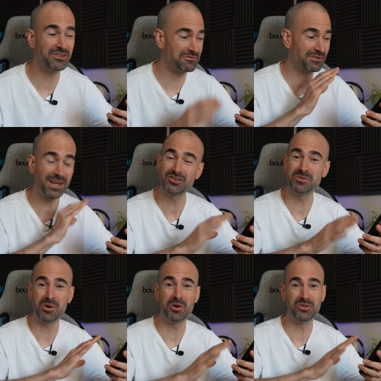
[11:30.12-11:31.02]
to flash
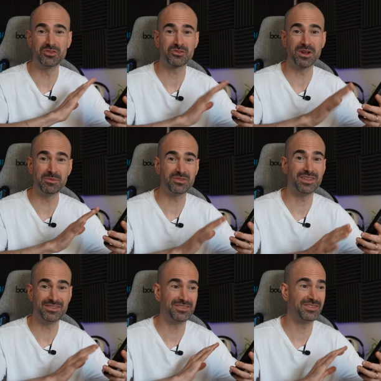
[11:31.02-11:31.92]
up on the screen which
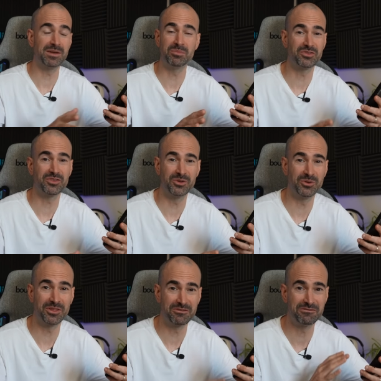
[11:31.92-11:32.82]
then disables a
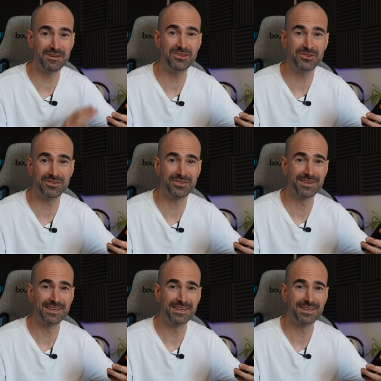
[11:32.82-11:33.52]
load of the features.